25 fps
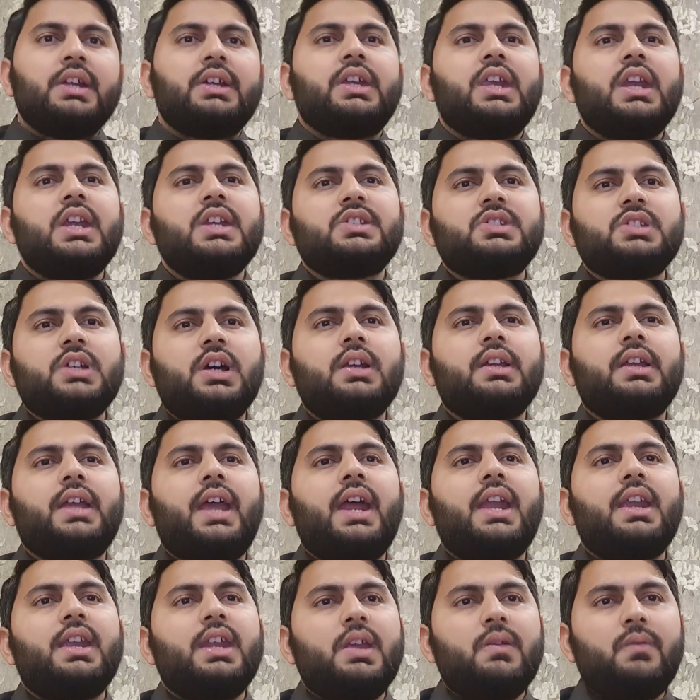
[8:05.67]
Teacher
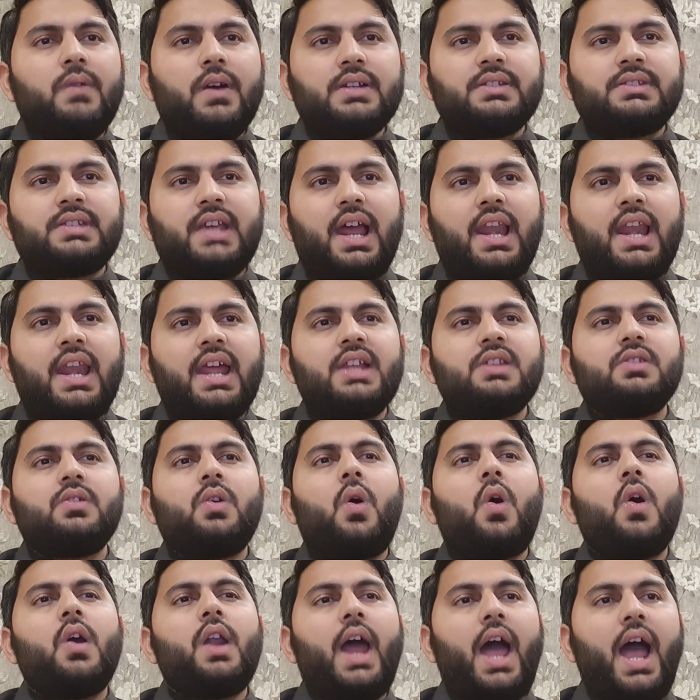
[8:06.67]
can even challenge
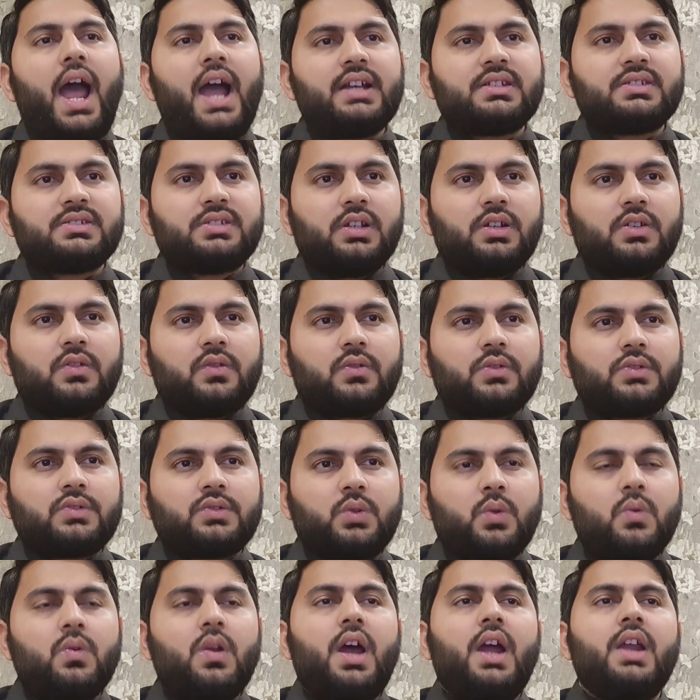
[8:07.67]
or ask the
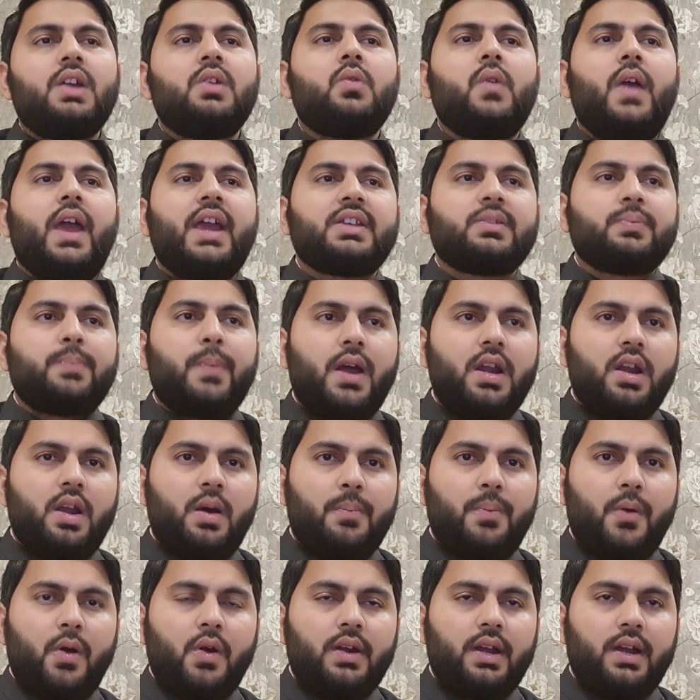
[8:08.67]
student to expand
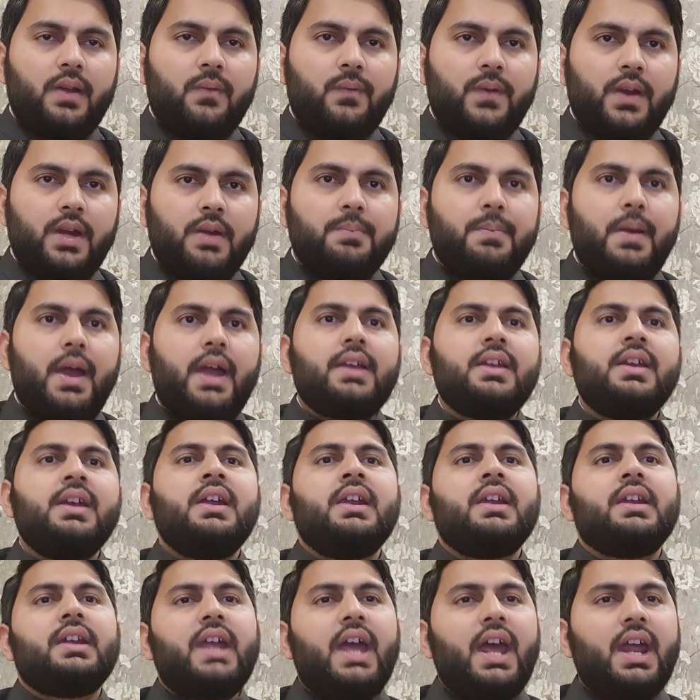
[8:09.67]
upon their feedback,
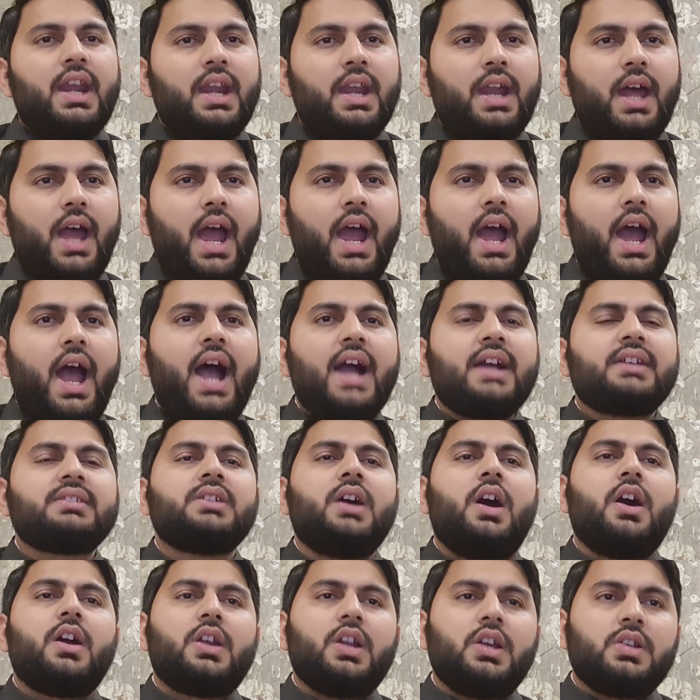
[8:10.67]
then ask
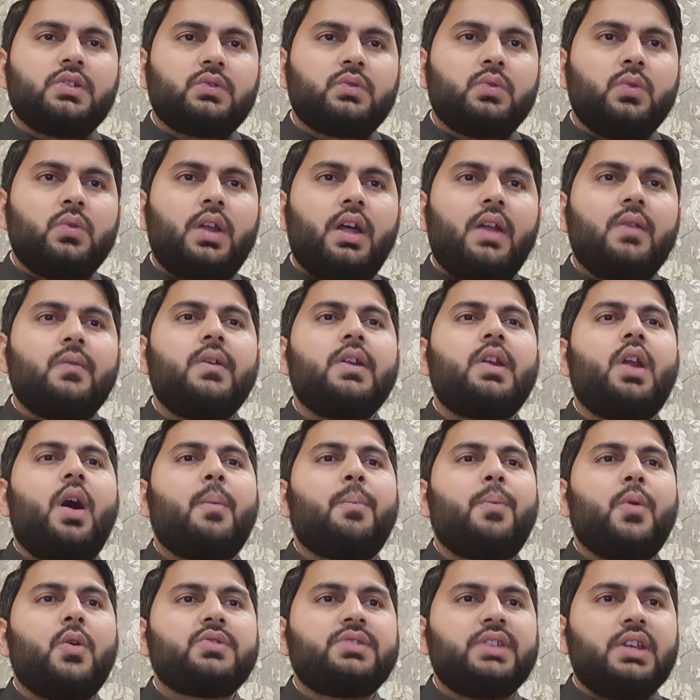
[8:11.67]
other students with
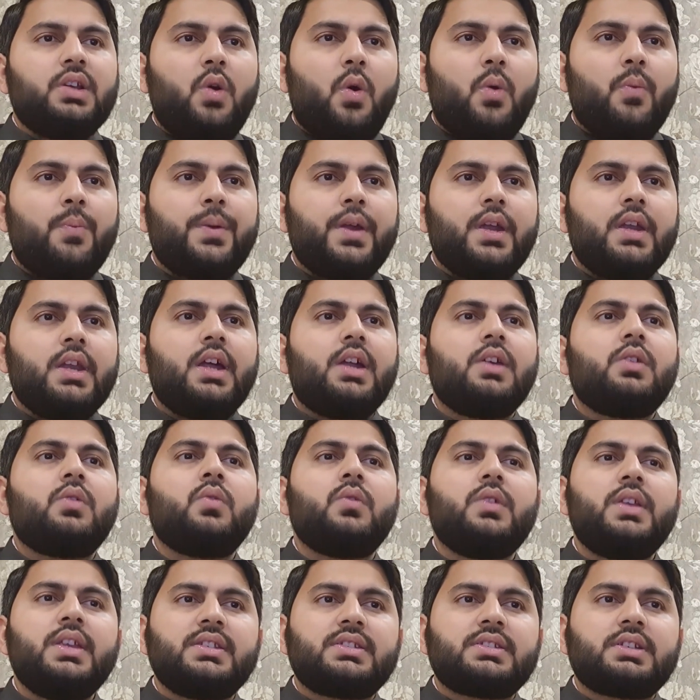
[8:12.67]
opposing opinion
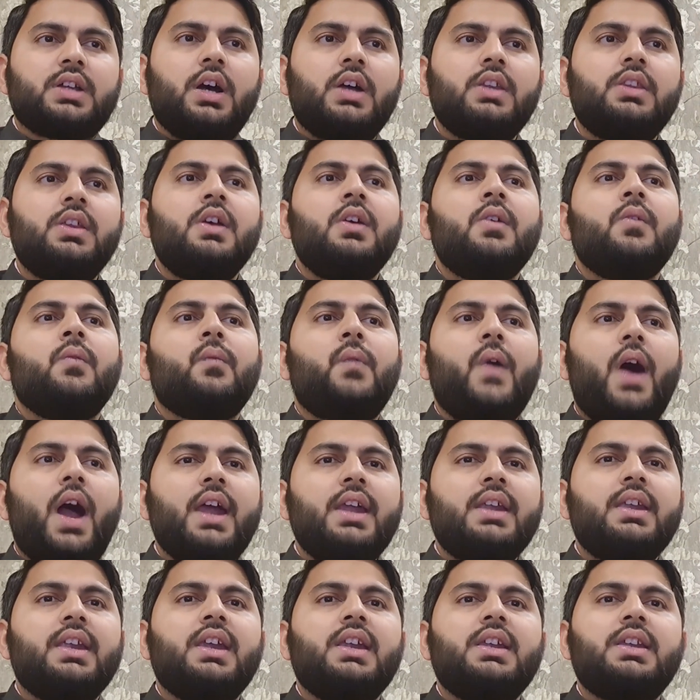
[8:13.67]
to discuss
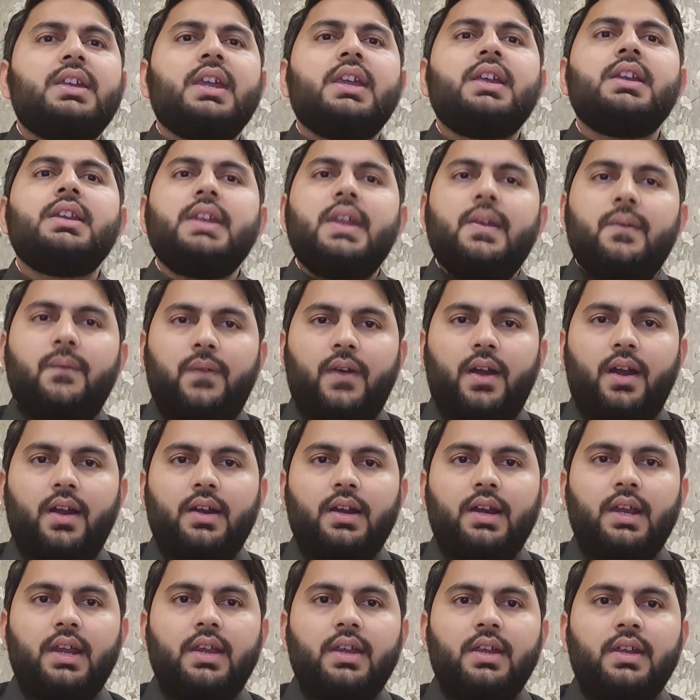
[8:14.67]
why they think
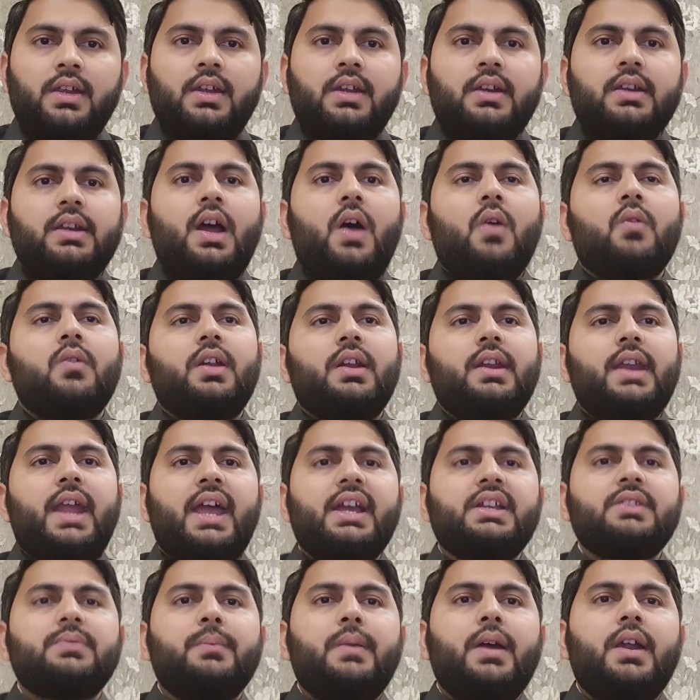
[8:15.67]
differently. Now the
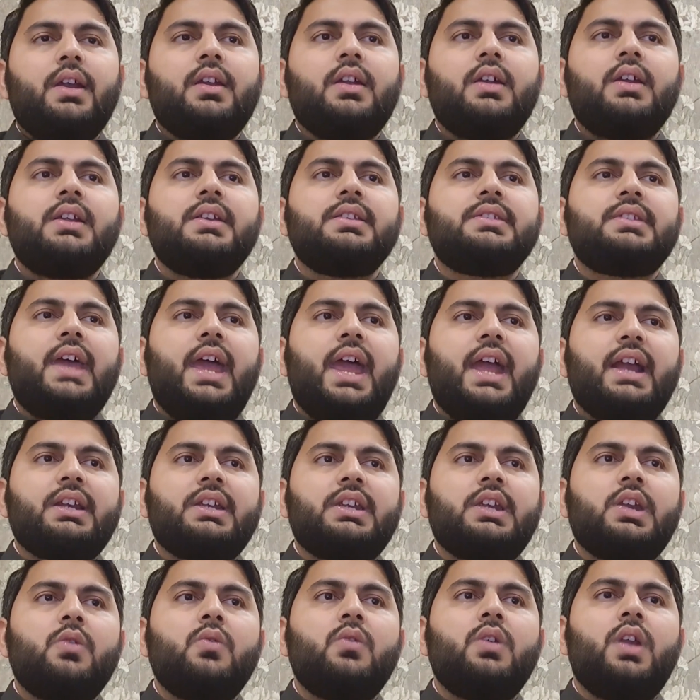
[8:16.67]
next method is
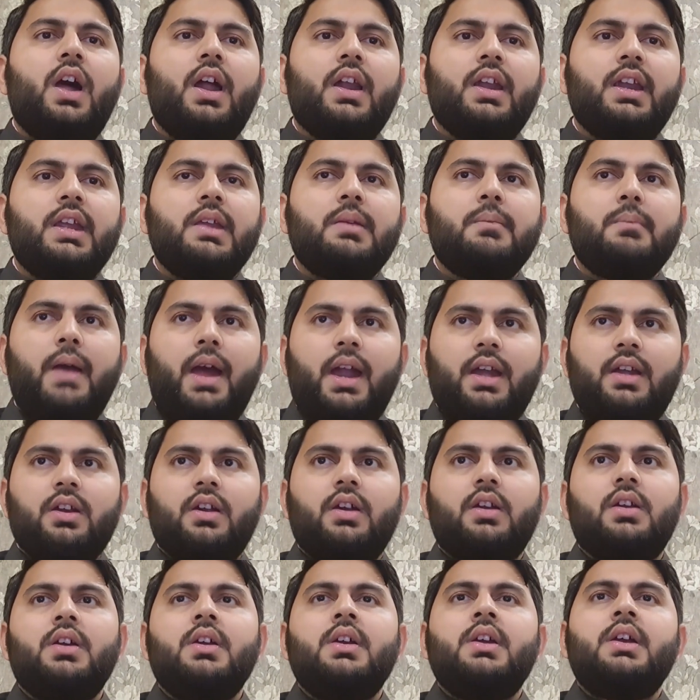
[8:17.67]
active learning
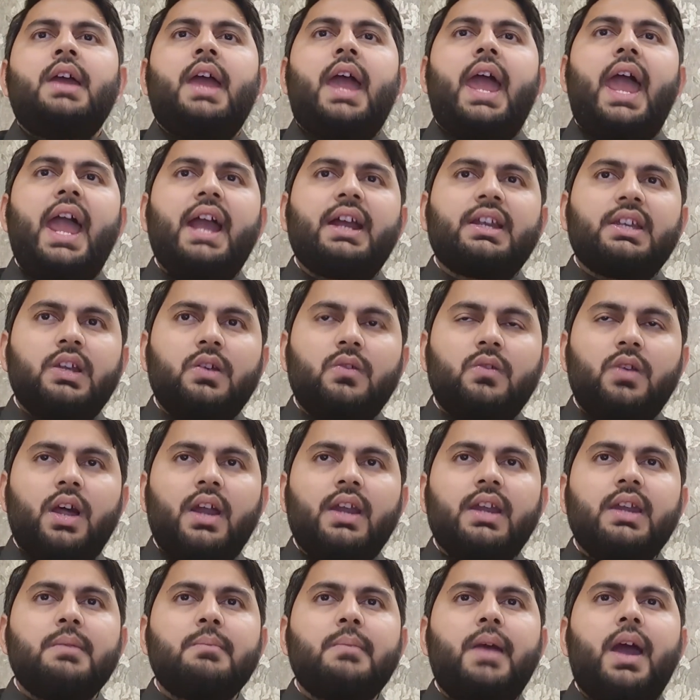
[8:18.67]
method. Active
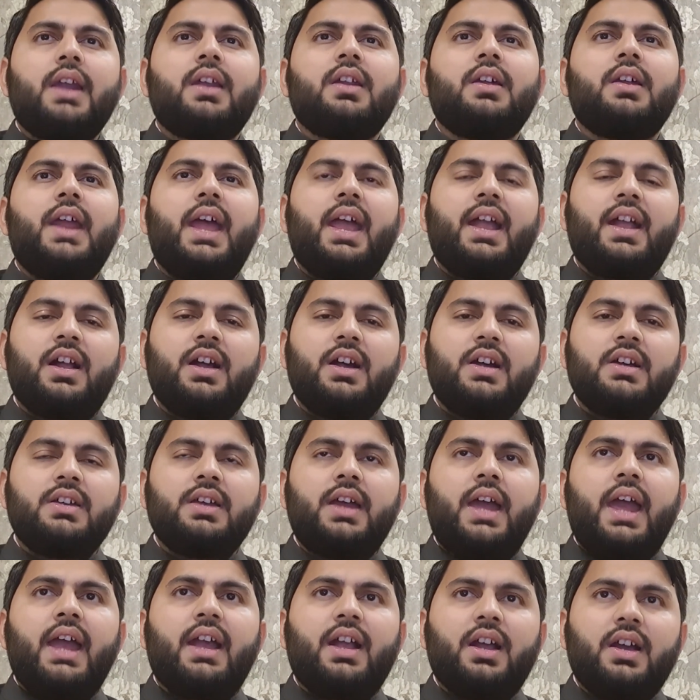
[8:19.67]
learning method
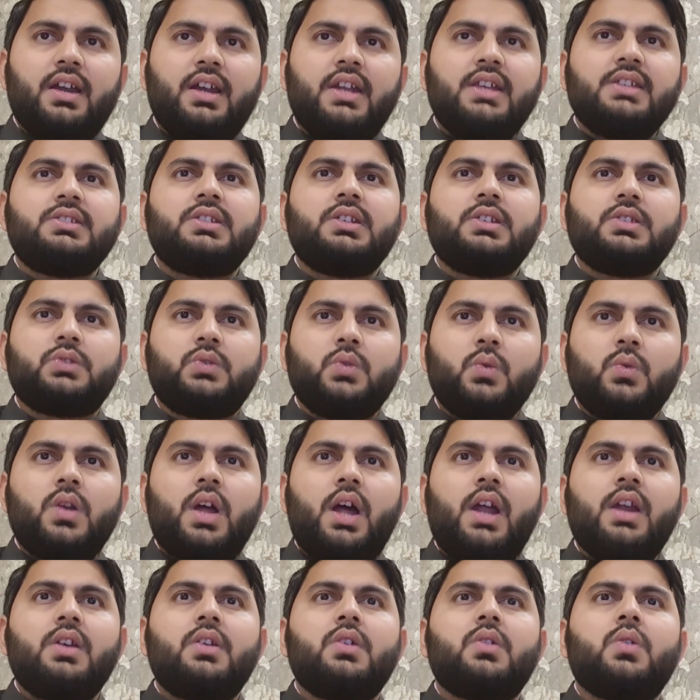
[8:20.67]
encourages the
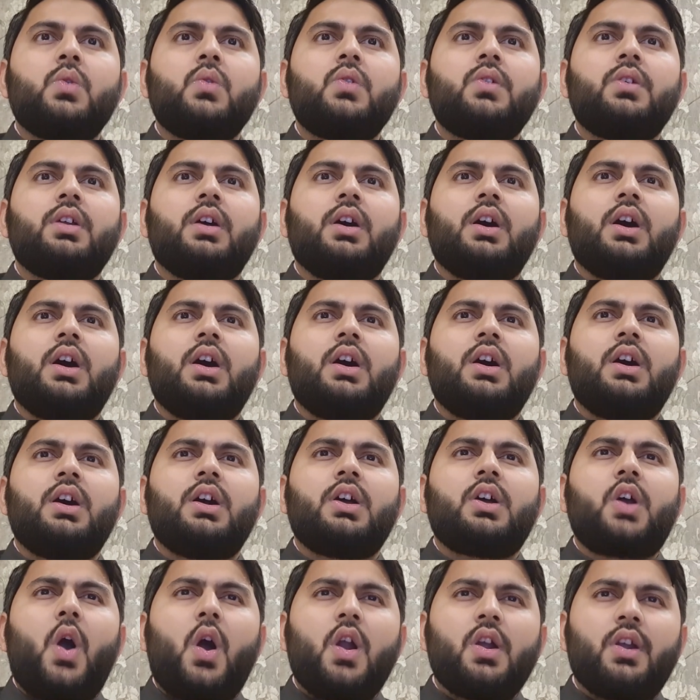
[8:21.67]
student
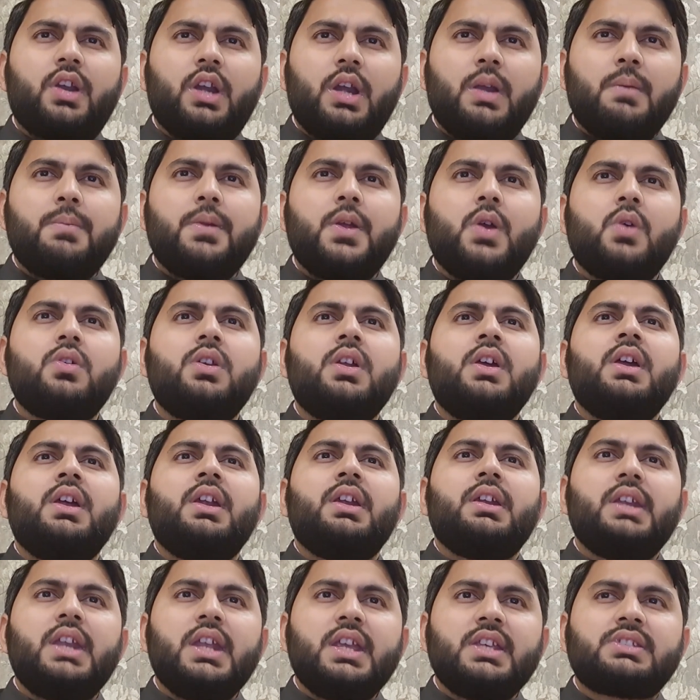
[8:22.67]
to contribute,
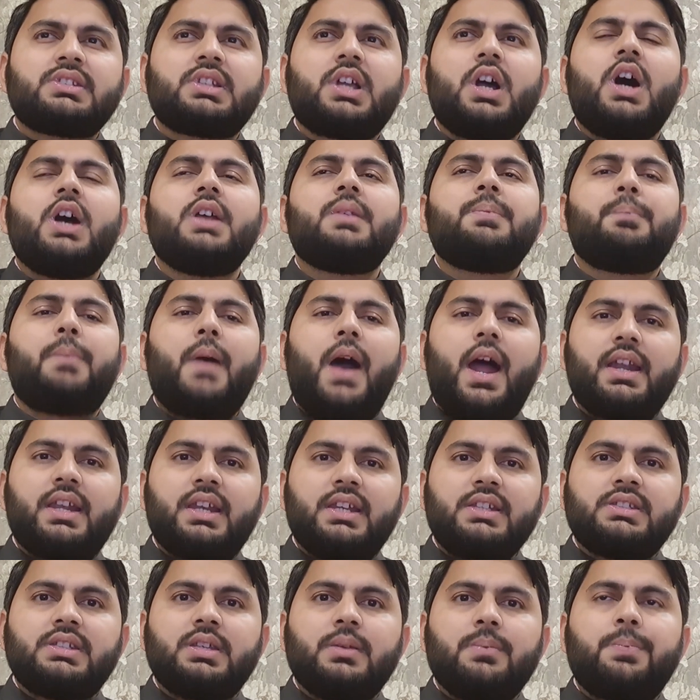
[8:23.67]
discuss,
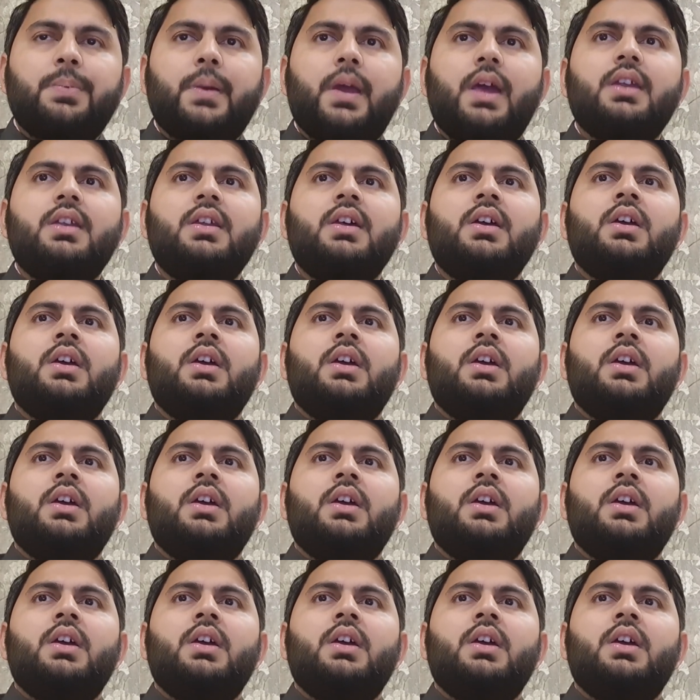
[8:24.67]
participate,